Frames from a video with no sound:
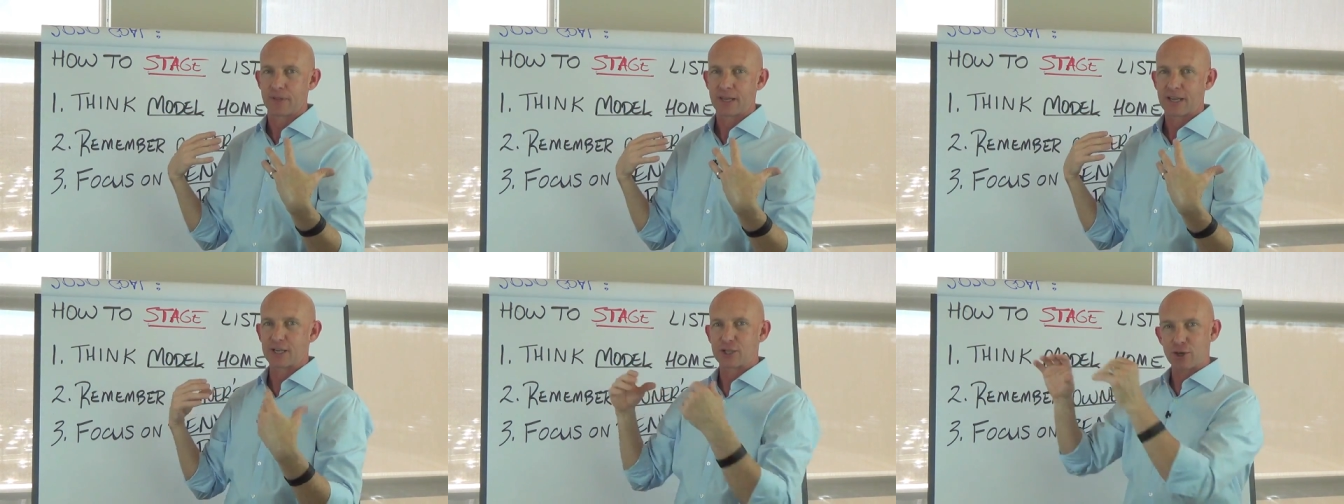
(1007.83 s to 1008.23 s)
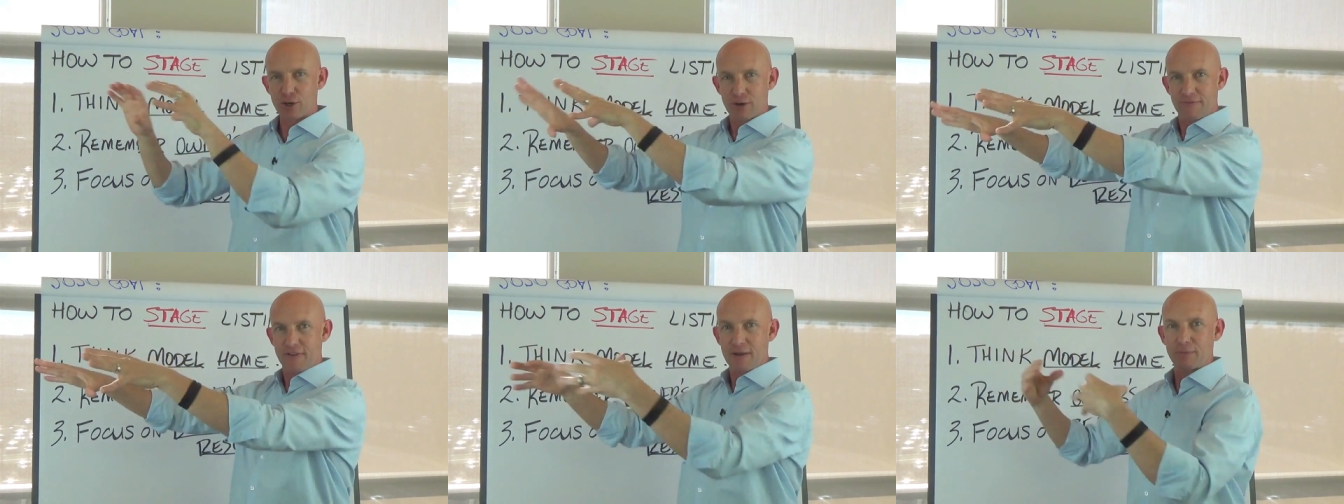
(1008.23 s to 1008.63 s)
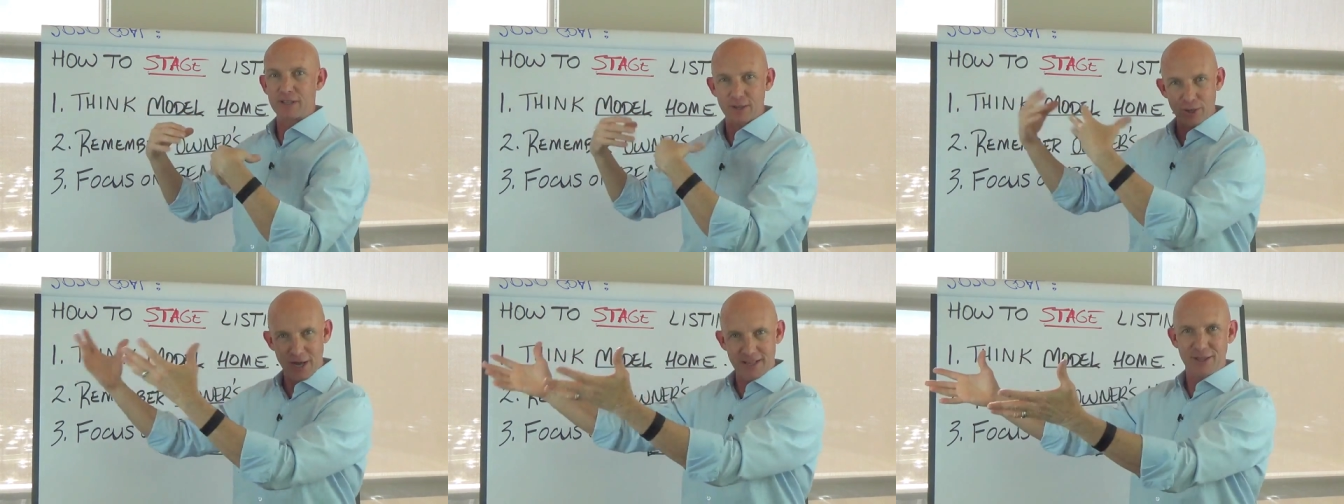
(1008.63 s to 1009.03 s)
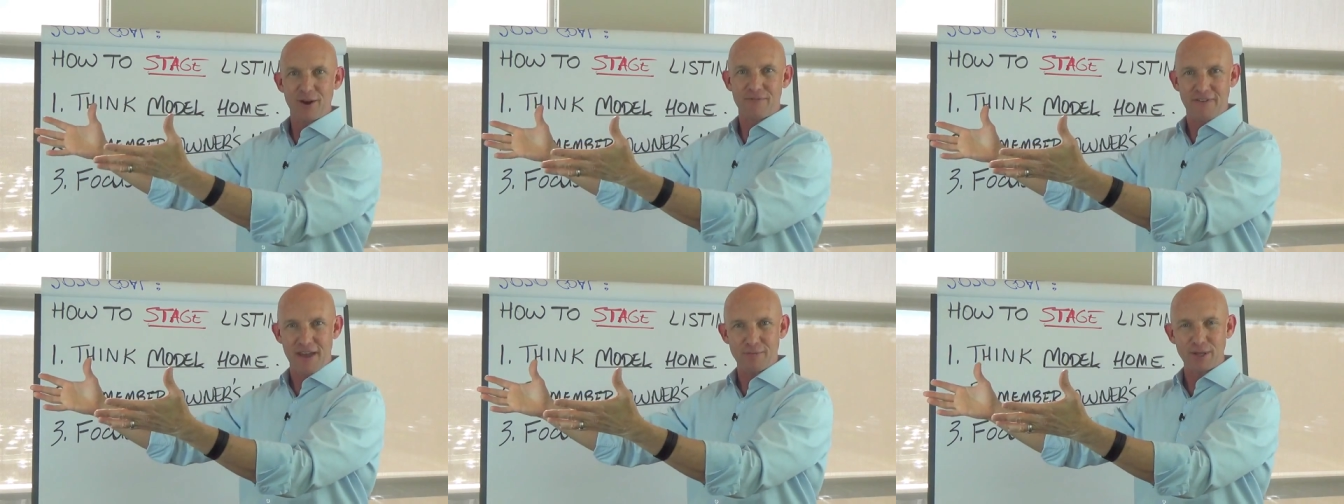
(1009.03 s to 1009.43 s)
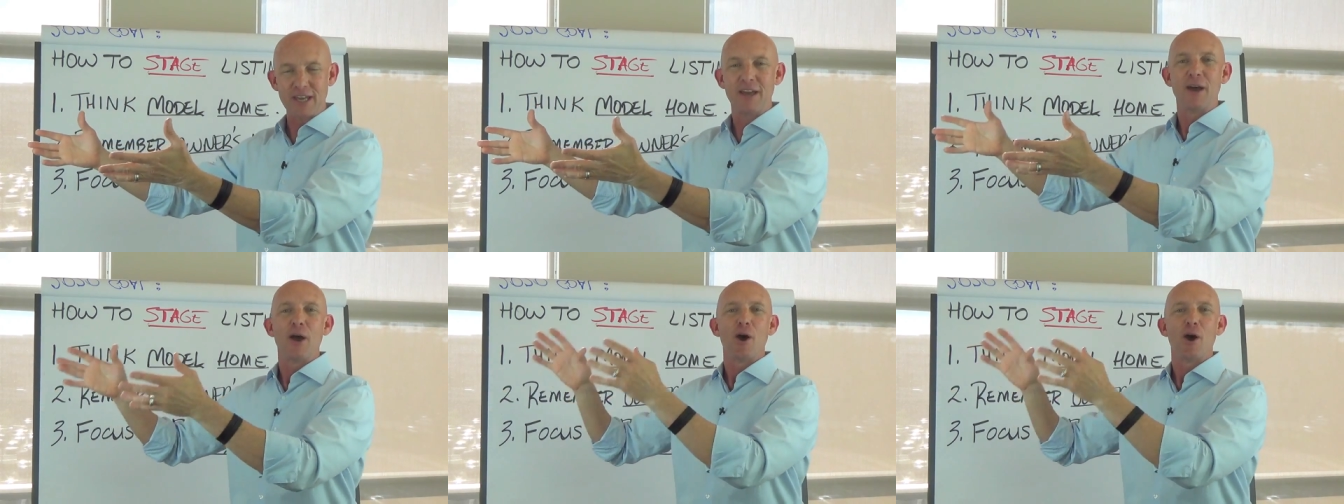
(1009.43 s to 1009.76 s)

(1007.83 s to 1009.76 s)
because they're your family, they're not their family,